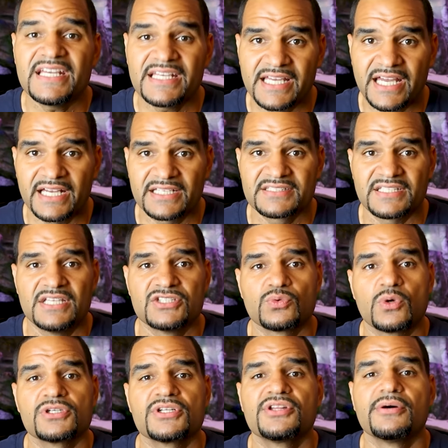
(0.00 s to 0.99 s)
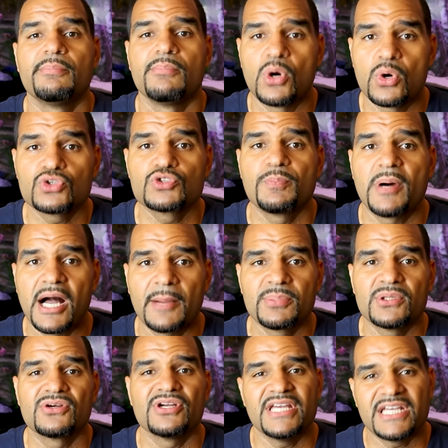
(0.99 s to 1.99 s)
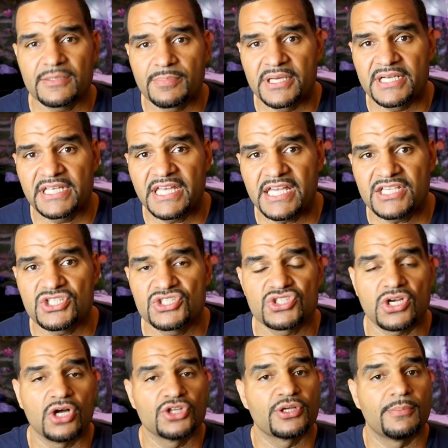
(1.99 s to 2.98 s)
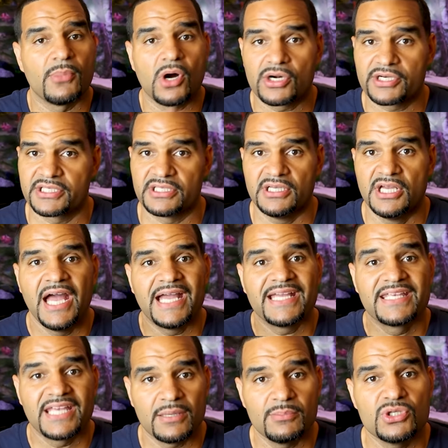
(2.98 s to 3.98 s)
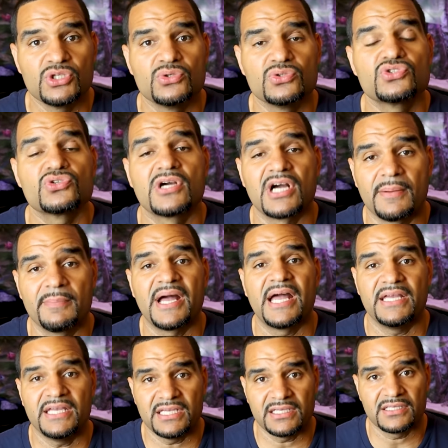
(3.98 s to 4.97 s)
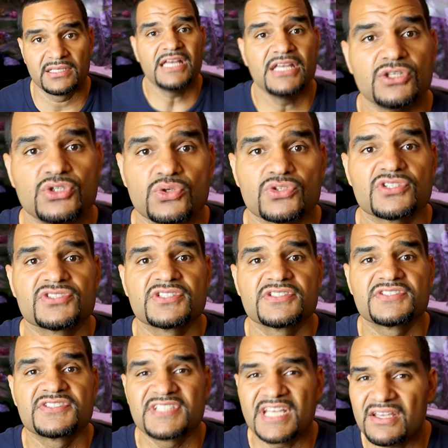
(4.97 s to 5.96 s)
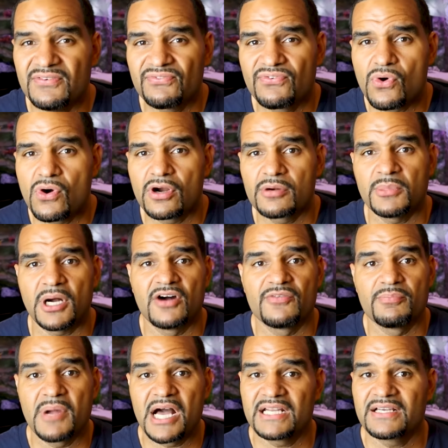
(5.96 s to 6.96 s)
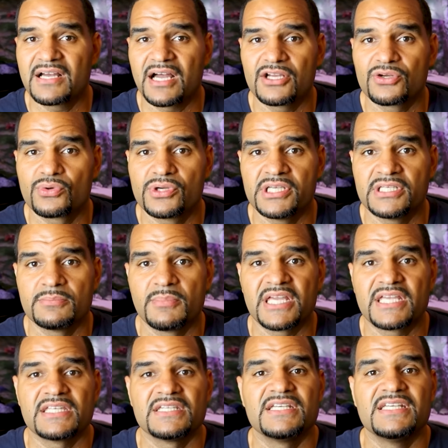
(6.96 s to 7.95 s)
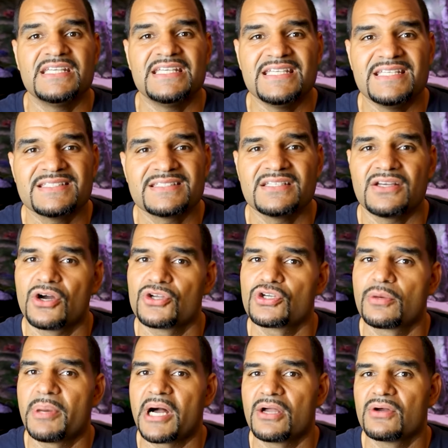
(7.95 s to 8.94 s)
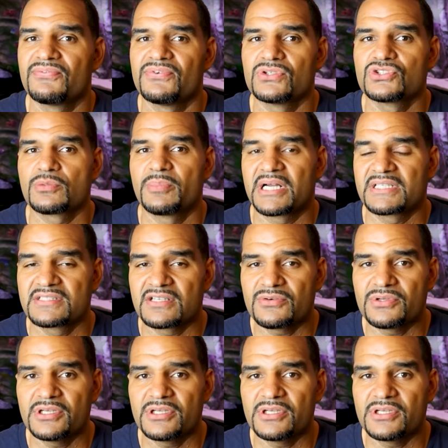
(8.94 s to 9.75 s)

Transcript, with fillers: Ich-X is one of the most popular ick medications on the market and can be used to combat ick. It uses a safe form of malachite green, making it easy on your biofilter bacteria